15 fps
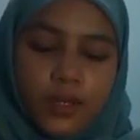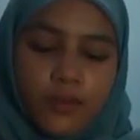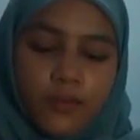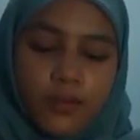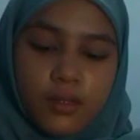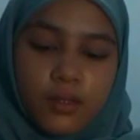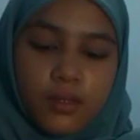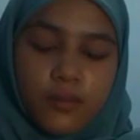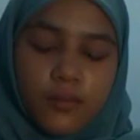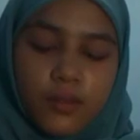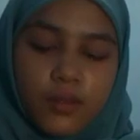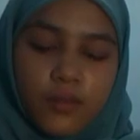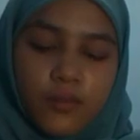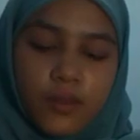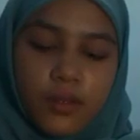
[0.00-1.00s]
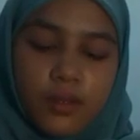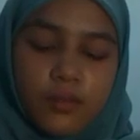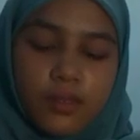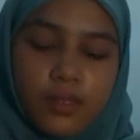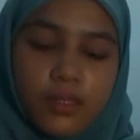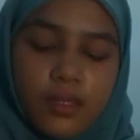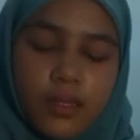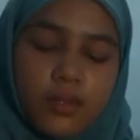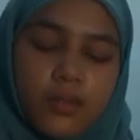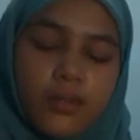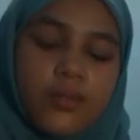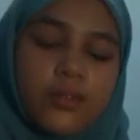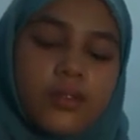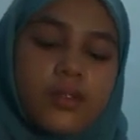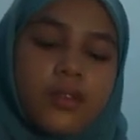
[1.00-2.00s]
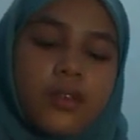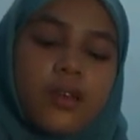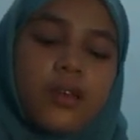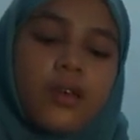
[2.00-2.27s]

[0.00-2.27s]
several different federal statutes.